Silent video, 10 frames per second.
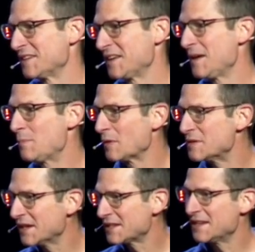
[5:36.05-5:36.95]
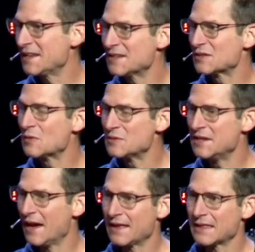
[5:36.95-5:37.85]
He predicted his own
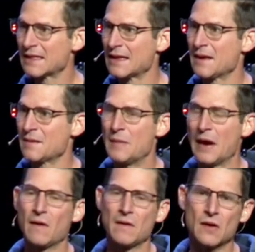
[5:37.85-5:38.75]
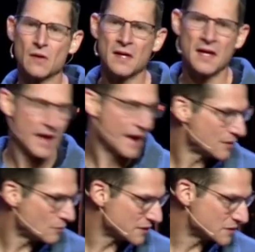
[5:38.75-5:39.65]
death, burial,
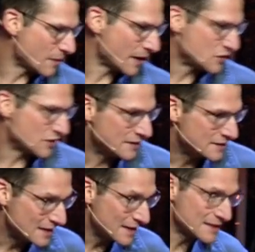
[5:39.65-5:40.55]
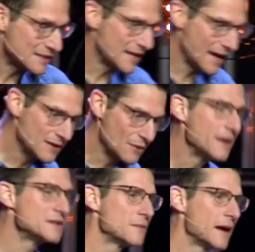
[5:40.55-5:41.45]
and resurrection. To this day, the
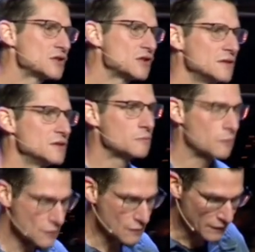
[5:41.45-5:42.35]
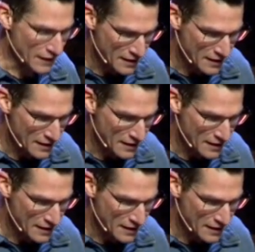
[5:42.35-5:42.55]
resurrection is proof that